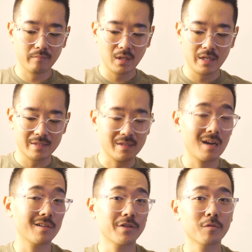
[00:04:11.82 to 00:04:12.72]
It's
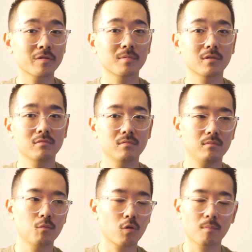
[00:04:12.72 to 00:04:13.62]
not unusable,
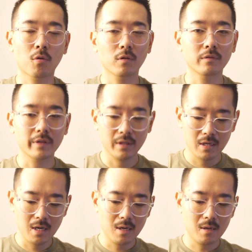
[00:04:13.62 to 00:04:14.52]
more importantly,
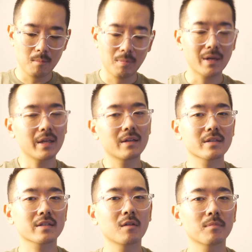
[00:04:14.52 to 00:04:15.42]
but it
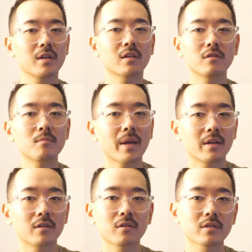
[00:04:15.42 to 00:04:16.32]
is something you may
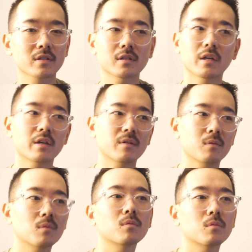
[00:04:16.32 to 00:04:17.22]
notice, and
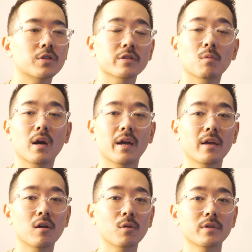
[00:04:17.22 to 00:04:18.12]
which is why
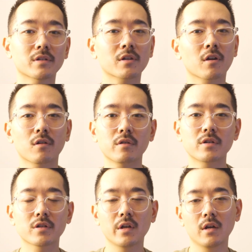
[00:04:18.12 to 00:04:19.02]
I always
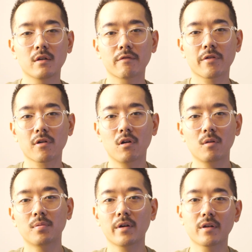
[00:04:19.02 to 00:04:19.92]
encourage for
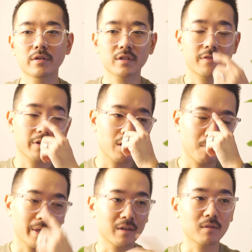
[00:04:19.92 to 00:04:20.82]
all players, if you're going to
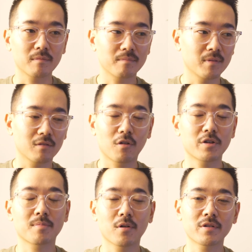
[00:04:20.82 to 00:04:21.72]
make a
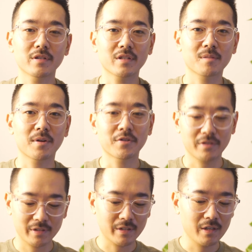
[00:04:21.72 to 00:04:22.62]
large purchase,
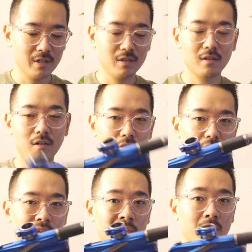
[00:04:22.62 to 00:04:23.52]
especially on
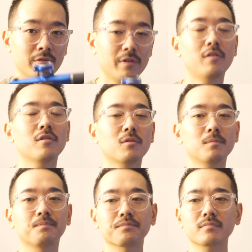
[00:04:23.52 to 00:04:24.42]
a LV2,
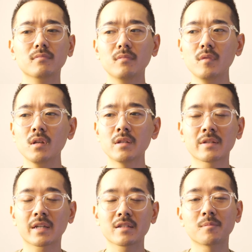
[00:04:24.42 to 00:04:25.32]
is
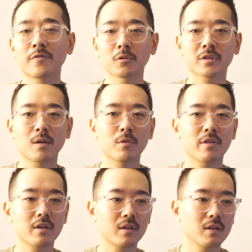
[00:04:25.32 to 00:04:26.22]
to get some field time
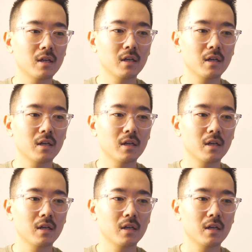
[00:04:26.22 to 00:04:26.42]
with it,